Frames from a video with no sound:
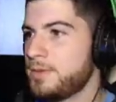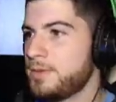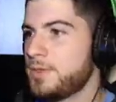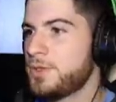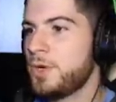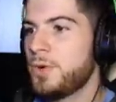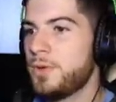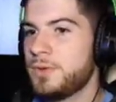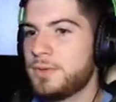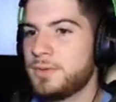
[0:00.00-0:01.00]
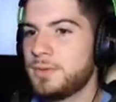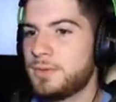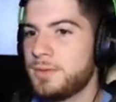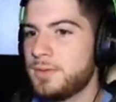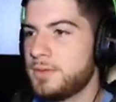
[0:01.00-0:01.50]
So,
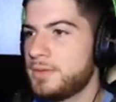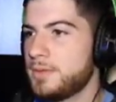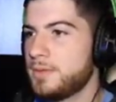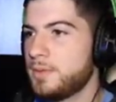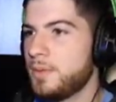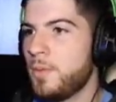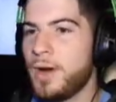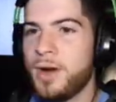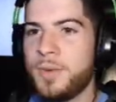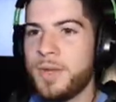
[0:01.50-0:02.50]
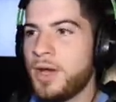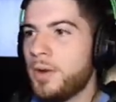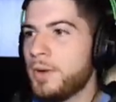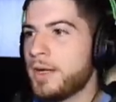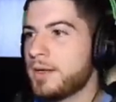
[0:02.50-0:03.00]
where are we
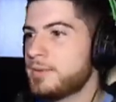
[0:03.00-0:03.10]
going?